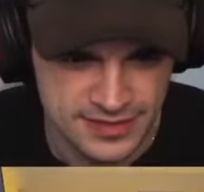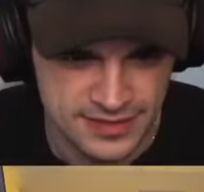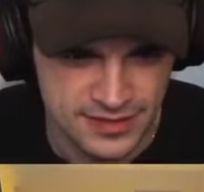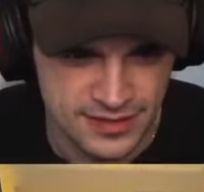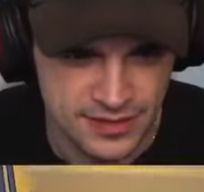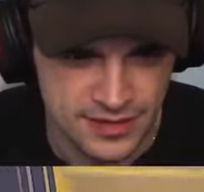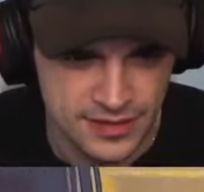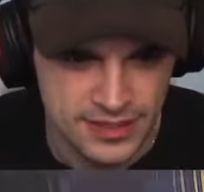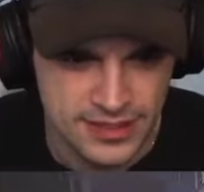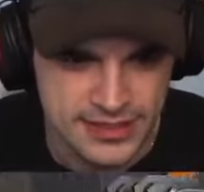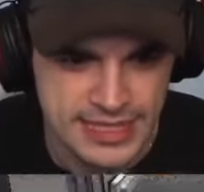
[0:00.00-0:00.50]

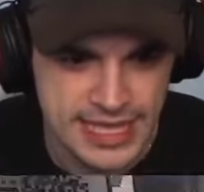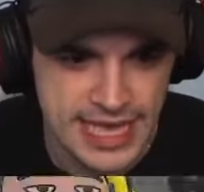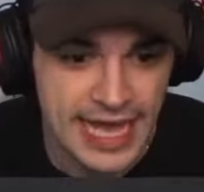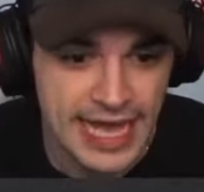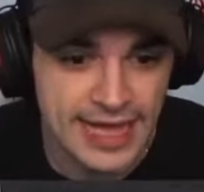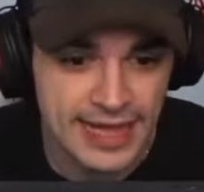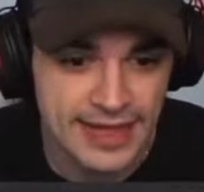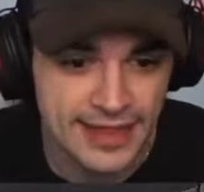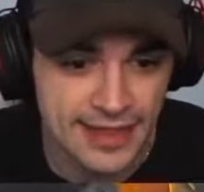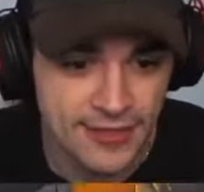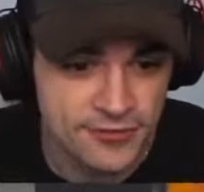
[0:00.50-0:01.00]
Huh. Yeah,
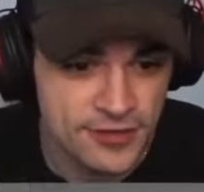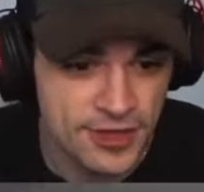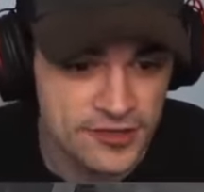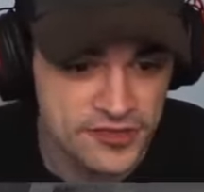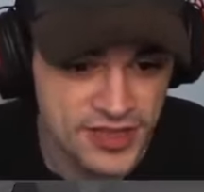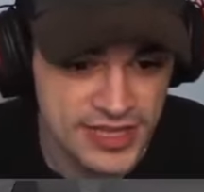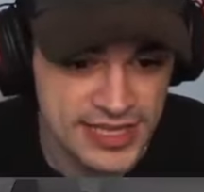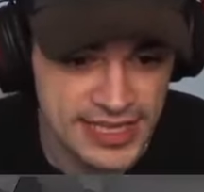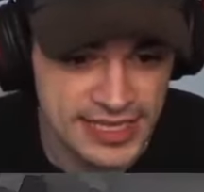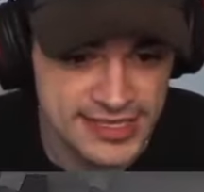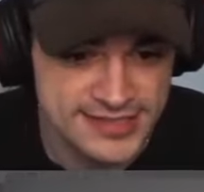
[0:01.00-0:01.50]
that's what I was
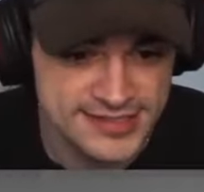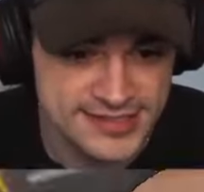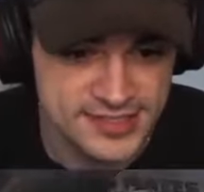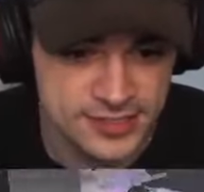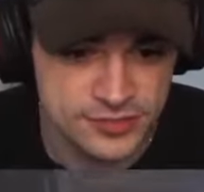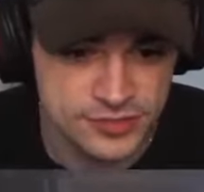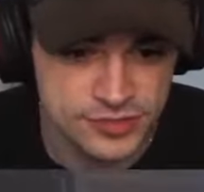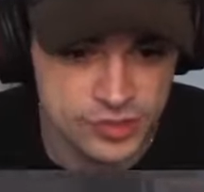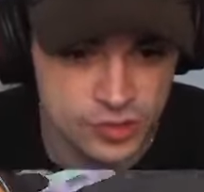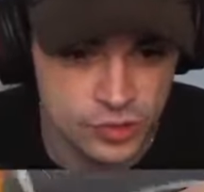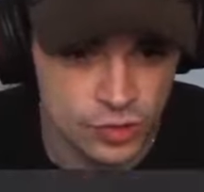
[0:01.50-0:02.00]
saying. This
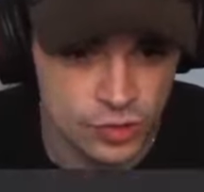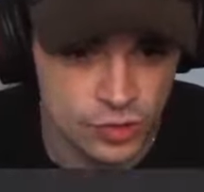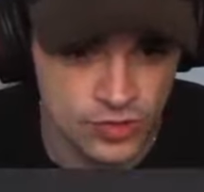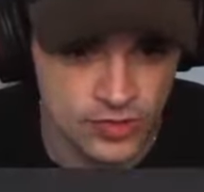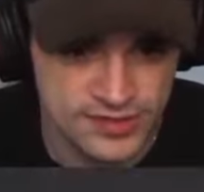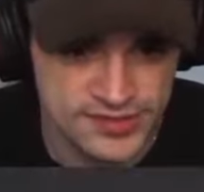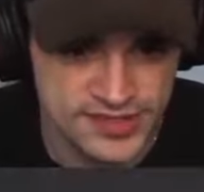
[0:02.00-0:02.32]
suit's cool. It's